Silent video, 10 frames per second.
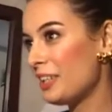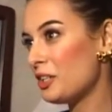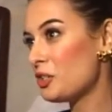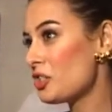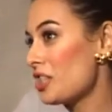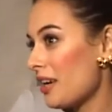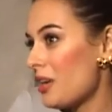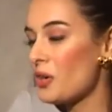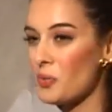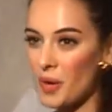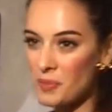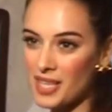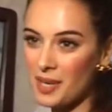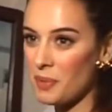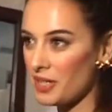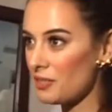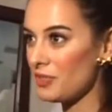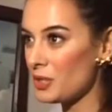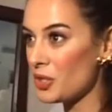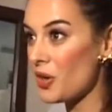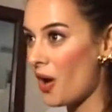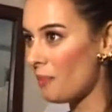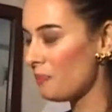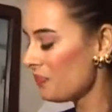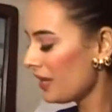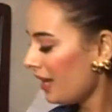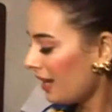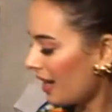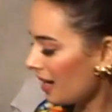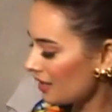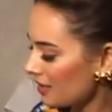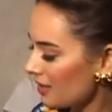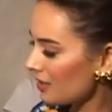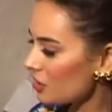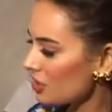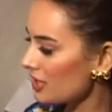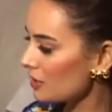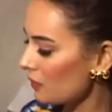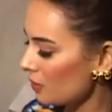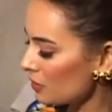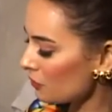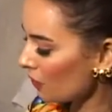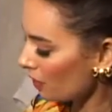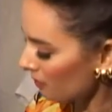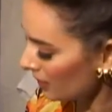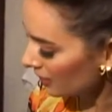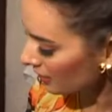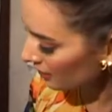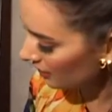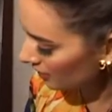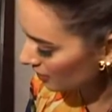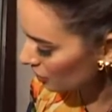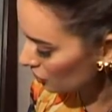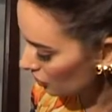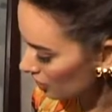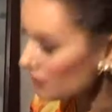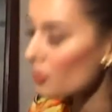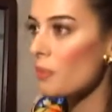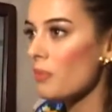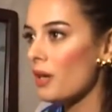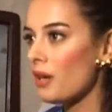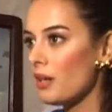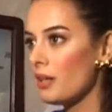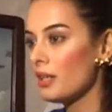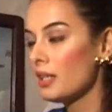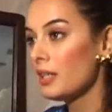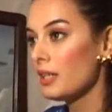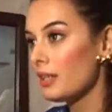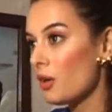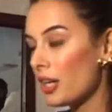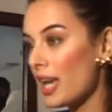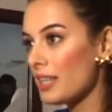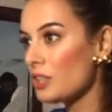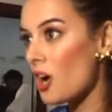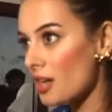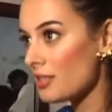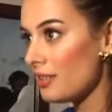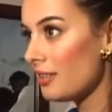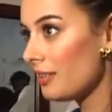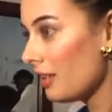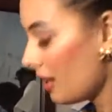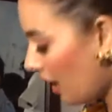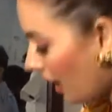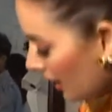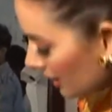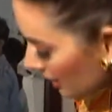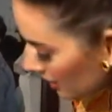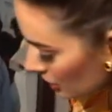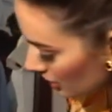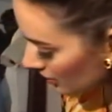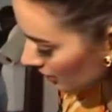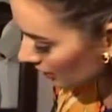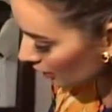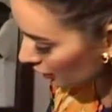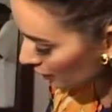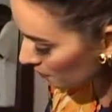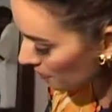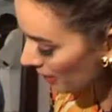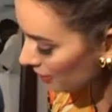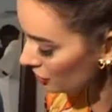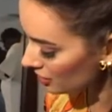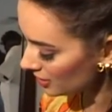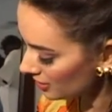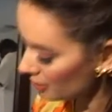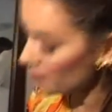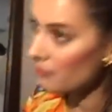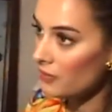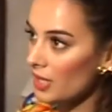Uh, you should check out her website, panervi dot com, and uh, she's famous for making uh, T-shirts from. Uh, organic cotton, and then she uh, embellishes them.